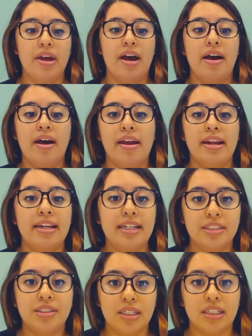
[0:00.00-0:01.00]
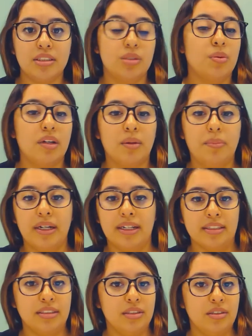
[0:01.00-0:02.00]
I need you guys to work your
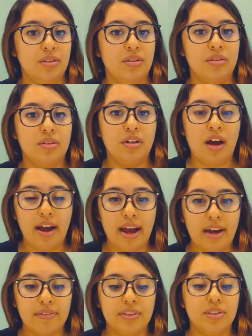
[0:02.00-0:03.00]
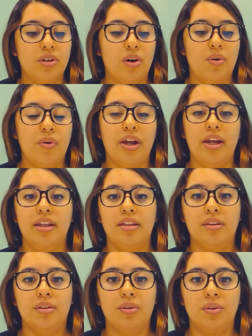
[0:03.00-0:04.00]
buckets. You do not have to go
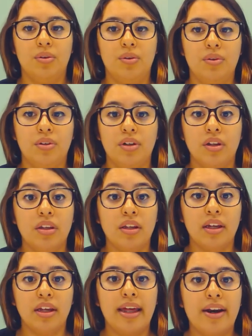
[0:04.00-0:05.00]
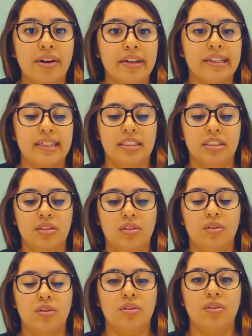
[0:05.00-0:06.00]
in through, the internet leads,
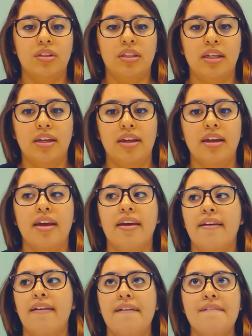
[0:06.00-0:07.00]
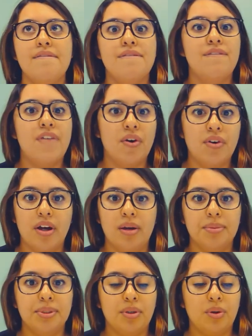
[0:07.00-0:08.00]
through the phone
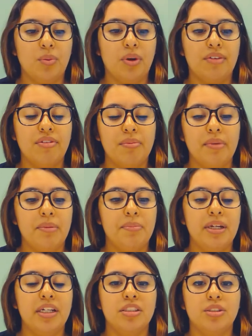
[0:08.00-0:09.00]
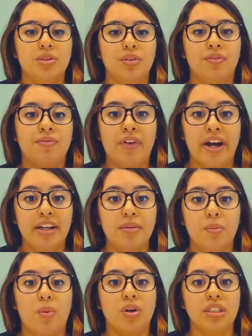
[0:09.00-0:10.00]
ups, or whatever it may be, to
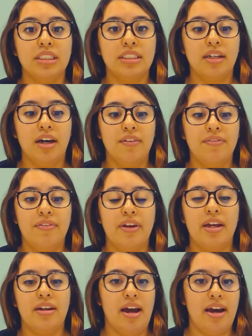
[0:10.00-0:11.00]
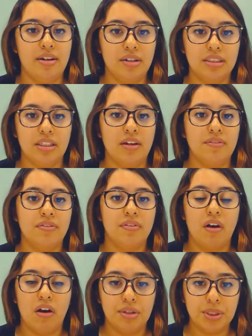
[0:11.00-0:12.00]
find more stuff and add yourself
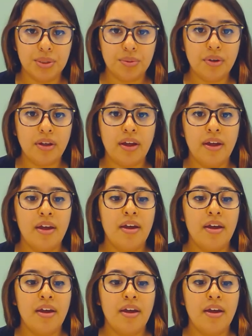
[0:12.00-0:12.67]
onto it.